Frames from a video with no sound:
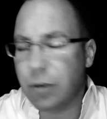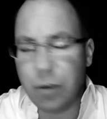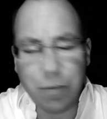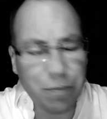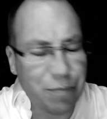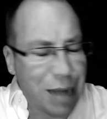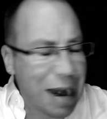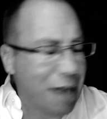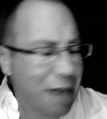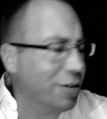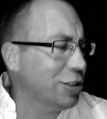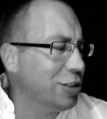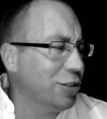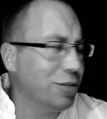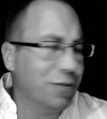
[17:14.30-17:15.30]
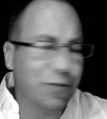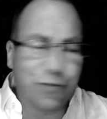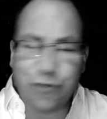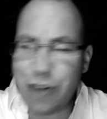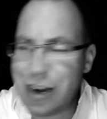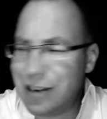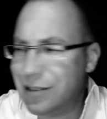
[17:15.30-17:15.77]
marriage,
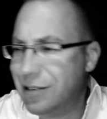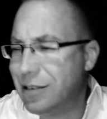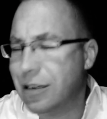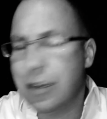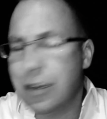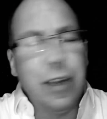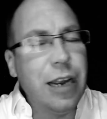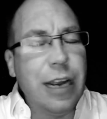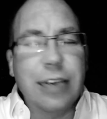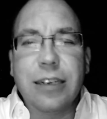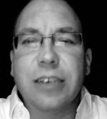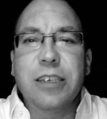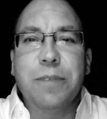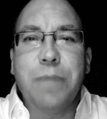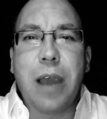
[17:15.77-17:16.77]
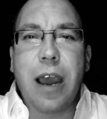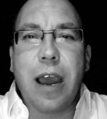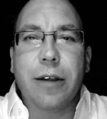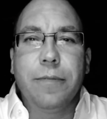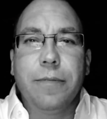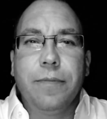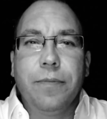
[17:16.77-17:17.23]
friends, it doesn't
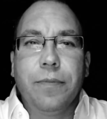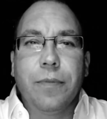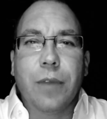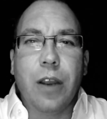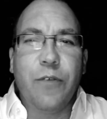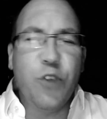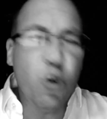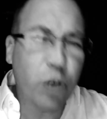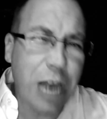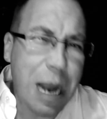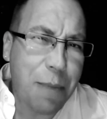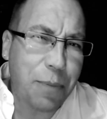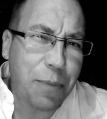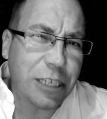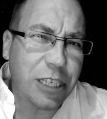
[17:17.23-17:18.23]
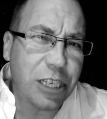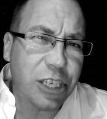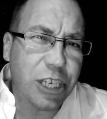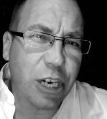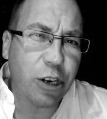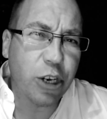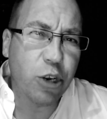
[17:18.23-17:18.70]
matter. If you can't be
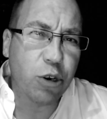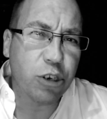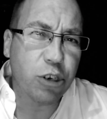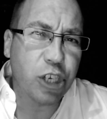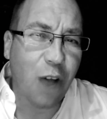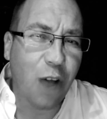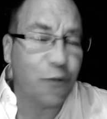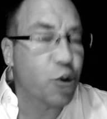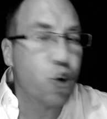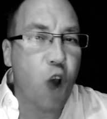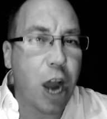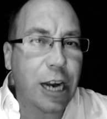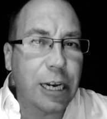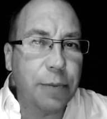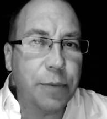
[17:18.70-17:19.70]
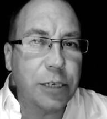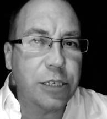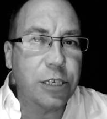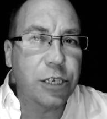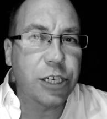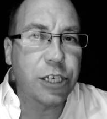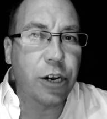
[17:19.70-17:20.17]
sincere to yourself, you're not going to be
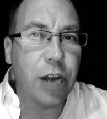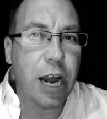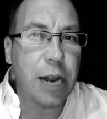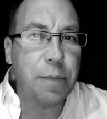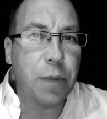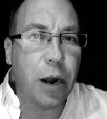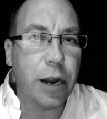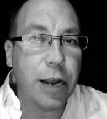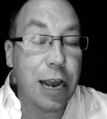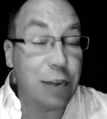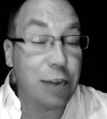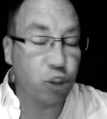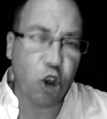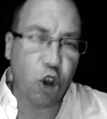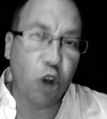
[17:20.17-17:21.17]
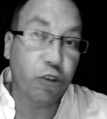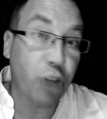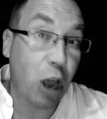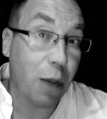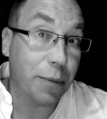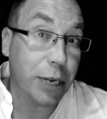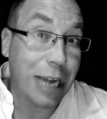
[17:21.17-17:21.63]
sincere to anybody else. And don't
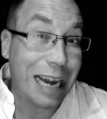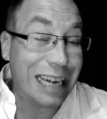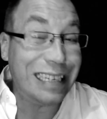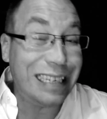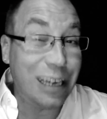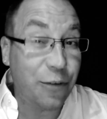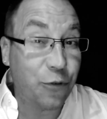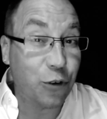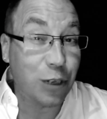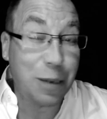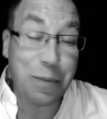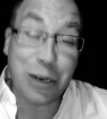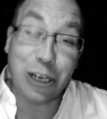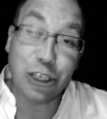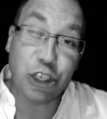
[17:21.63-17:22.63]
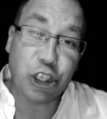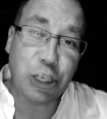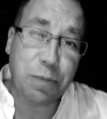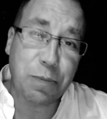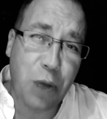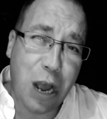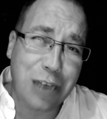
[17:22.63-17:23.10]
tell me any differently, because it's
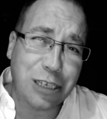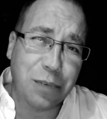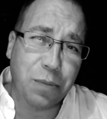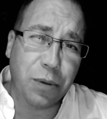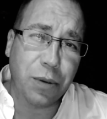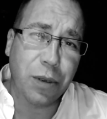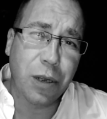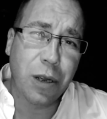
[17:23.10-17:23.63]
impossible.